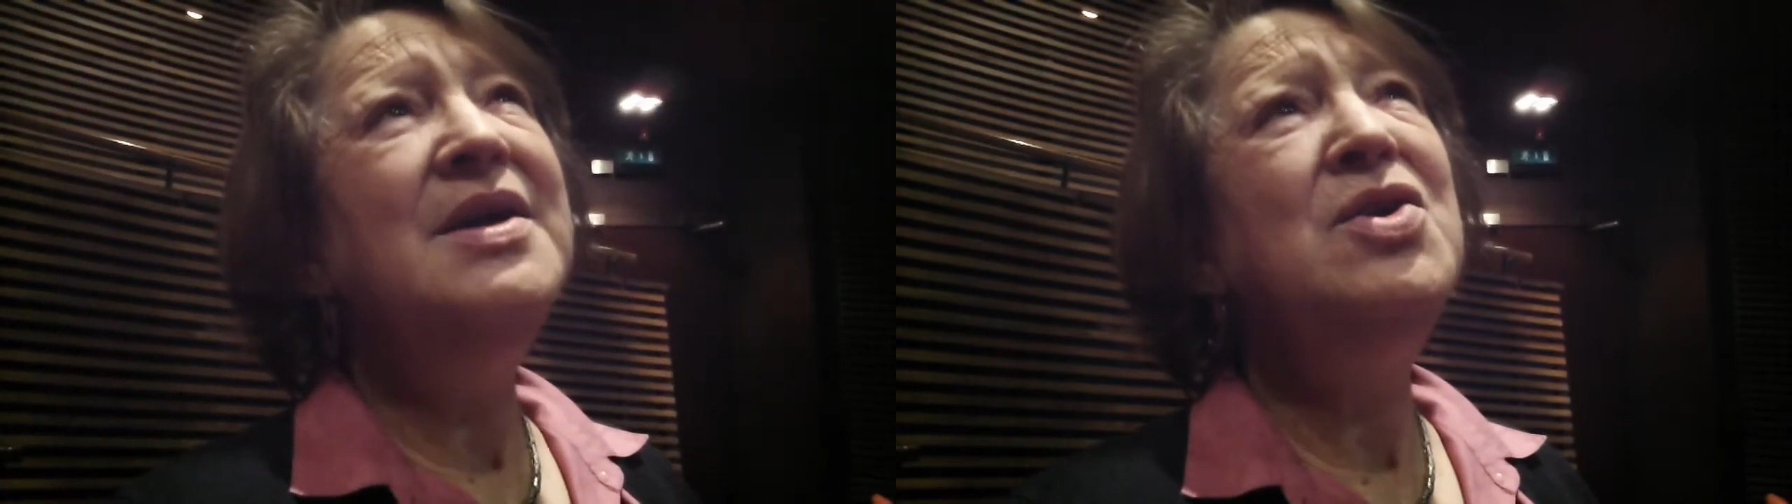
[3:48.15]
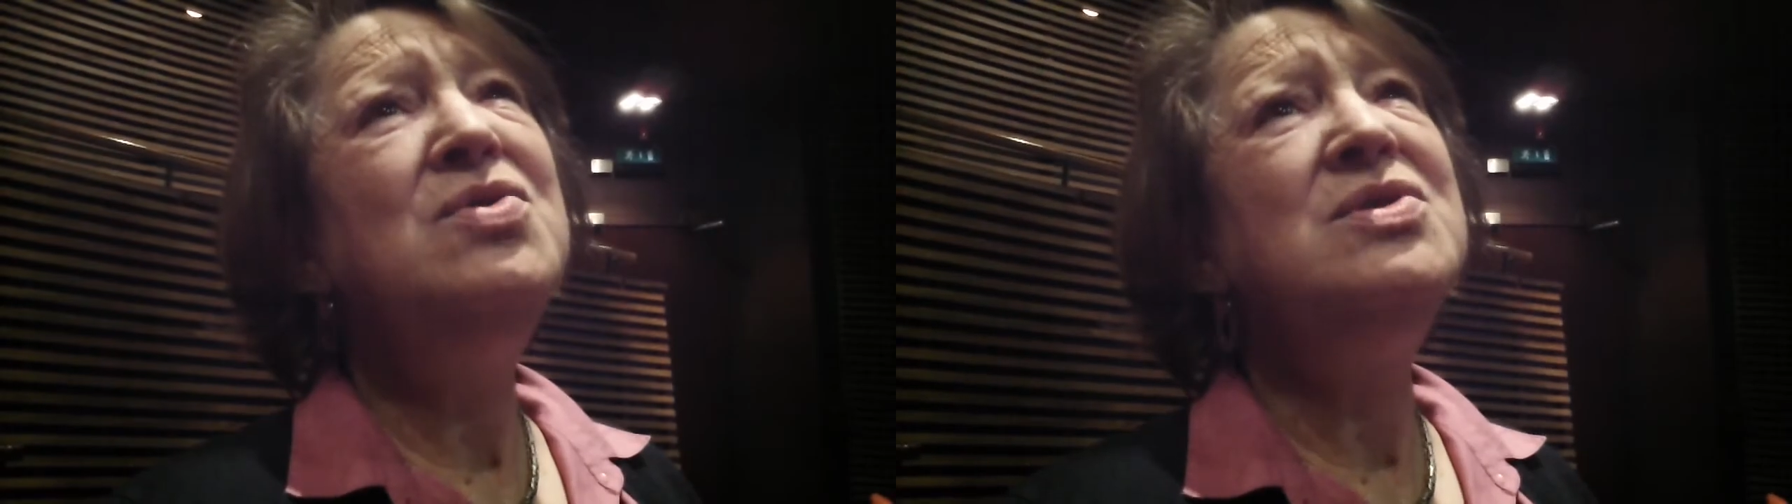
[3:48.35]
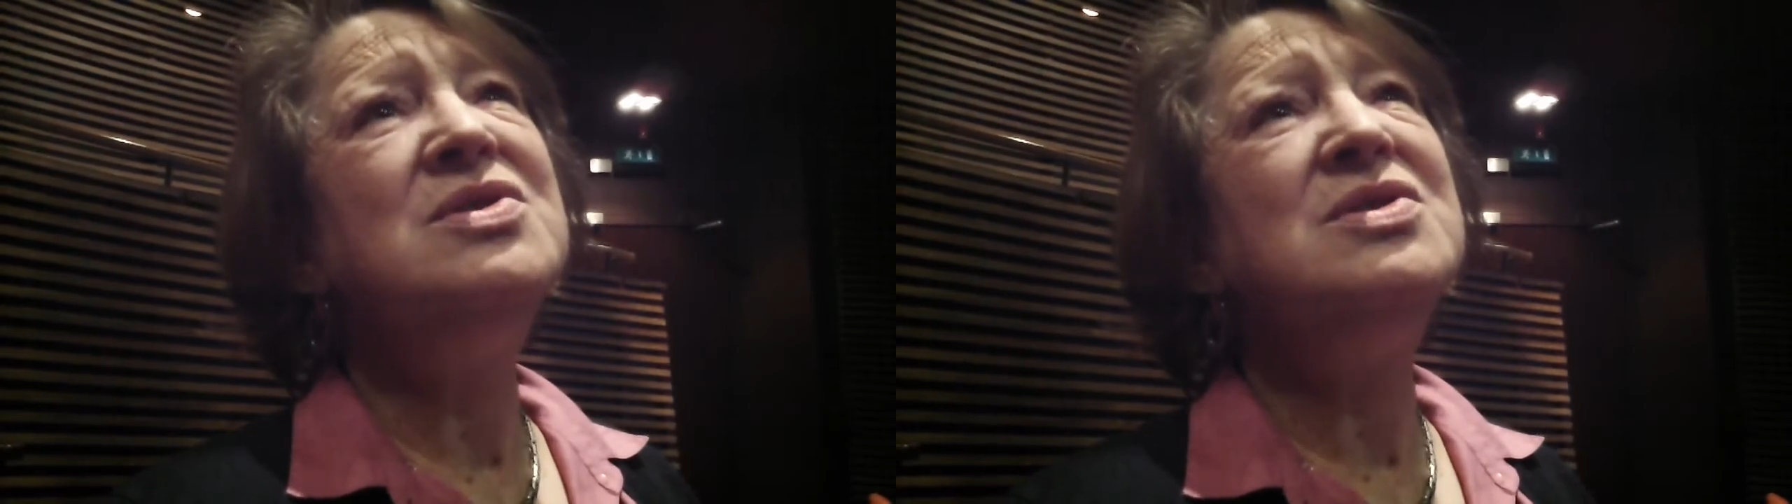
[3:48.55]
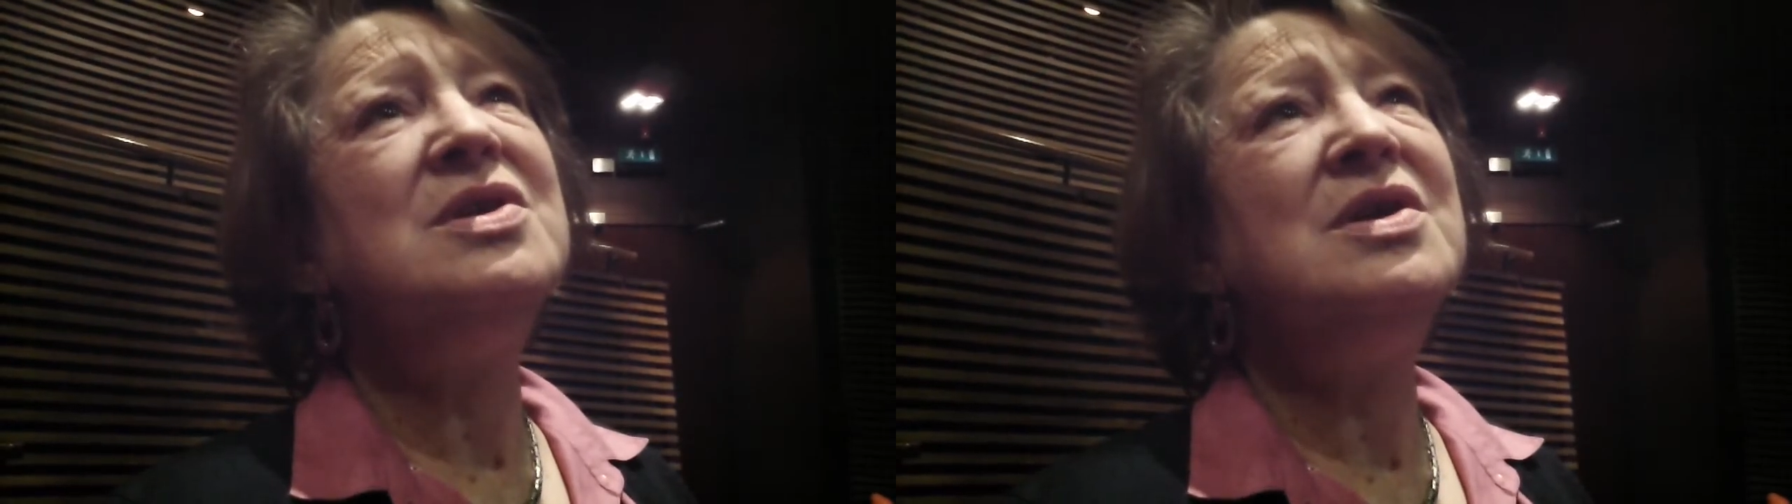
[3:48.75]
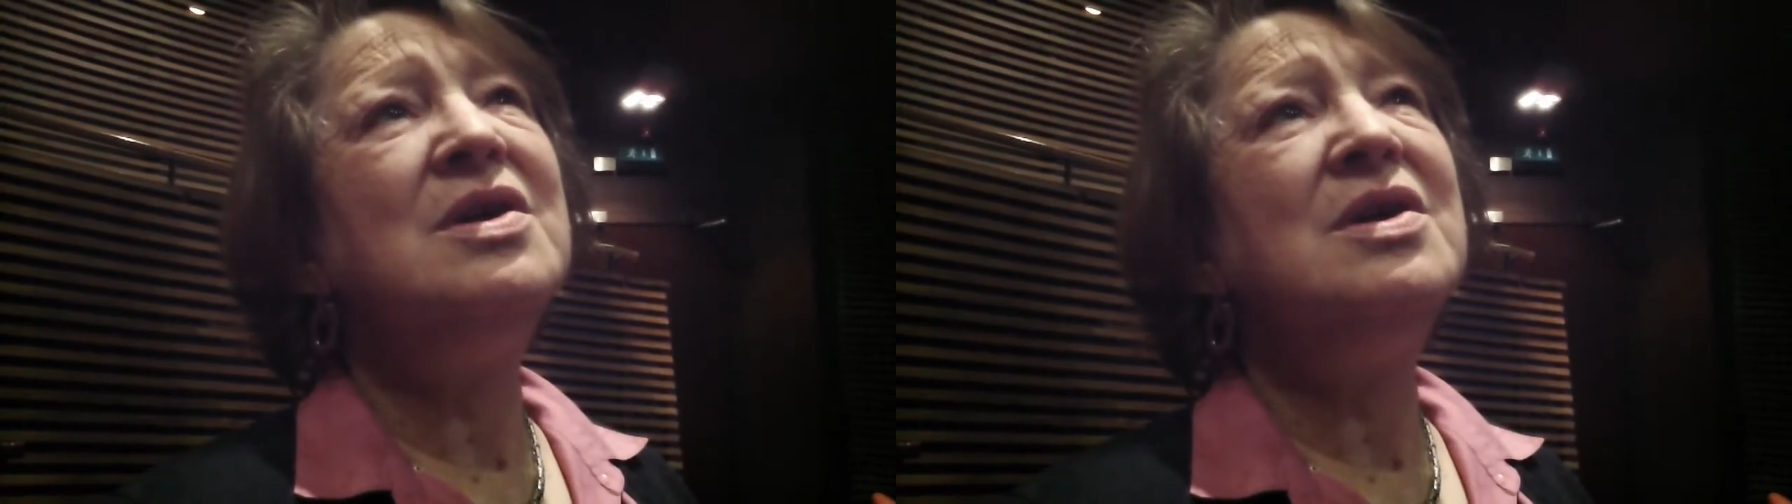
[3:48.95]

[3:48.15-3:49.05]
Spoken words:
don't